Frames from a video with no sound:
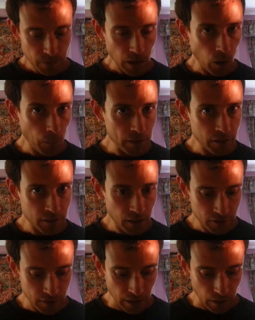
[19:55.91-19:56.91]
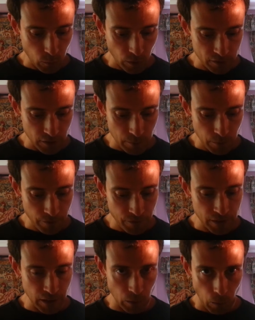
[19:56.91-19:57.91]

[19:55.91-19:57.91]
I will be discussing that question in my video